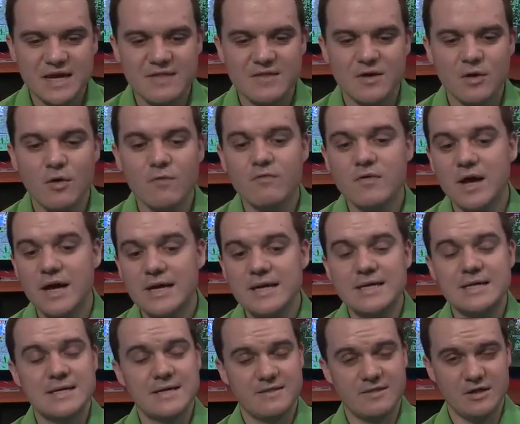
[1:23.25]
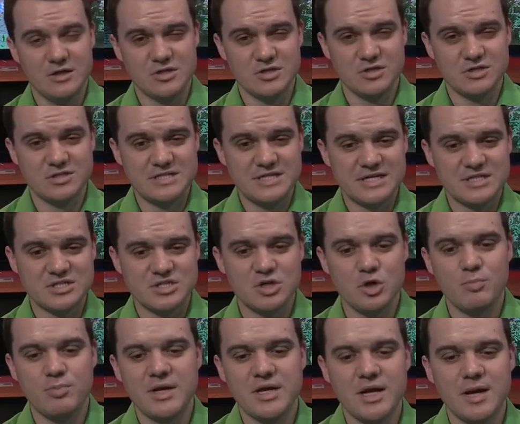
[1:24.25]
And then overnight, then you start to see that
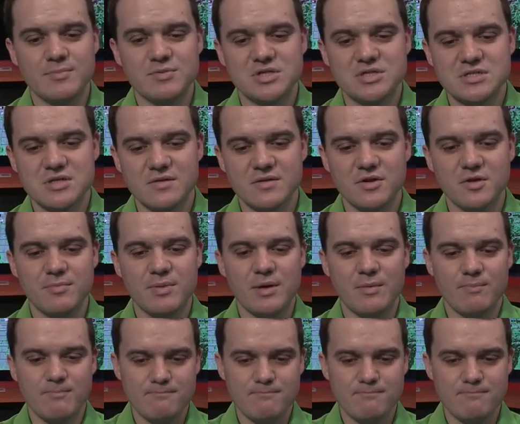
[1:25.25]
snow pick up just a little bit,